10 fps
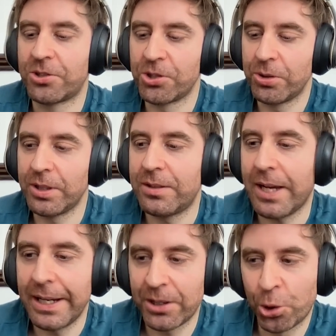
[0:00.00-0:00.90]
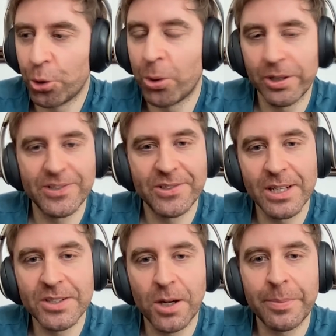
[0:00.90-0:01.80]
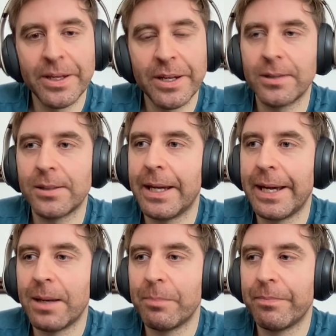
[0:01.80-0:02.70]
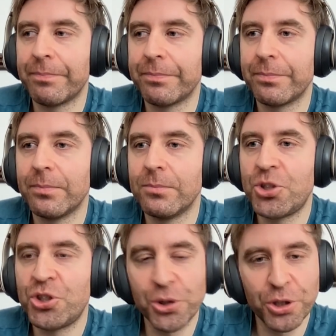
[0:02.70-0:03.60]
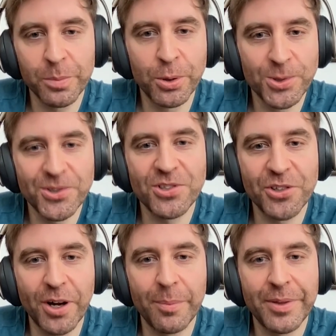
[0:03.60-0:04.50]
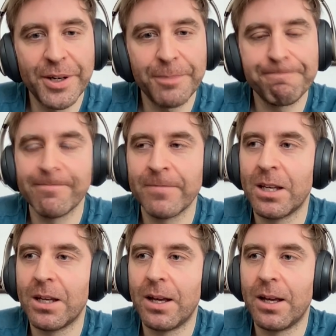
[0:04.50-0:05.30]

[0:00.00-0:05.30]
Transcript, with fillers: So the Diet Coke one is up there. Sugar posts are up there.